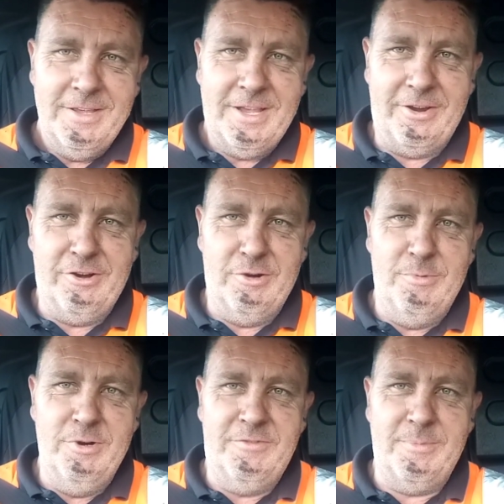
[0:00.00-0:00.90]
how you
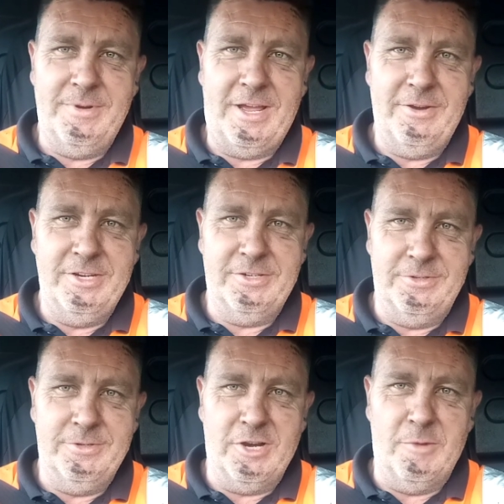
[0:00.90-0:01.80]
remove them and how you
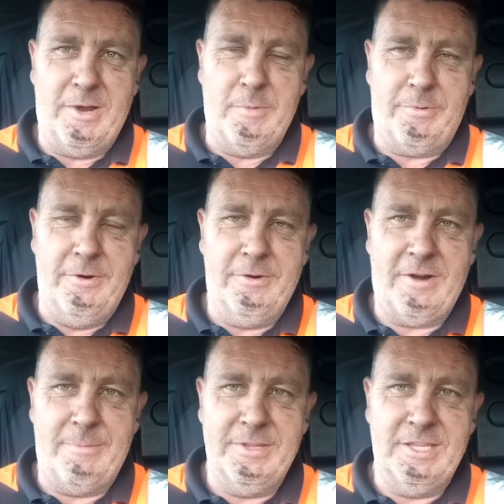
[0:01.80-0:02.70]
do go about
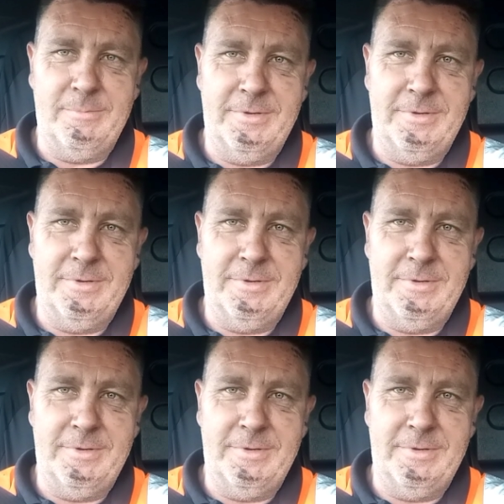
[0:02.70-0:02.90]
programming them.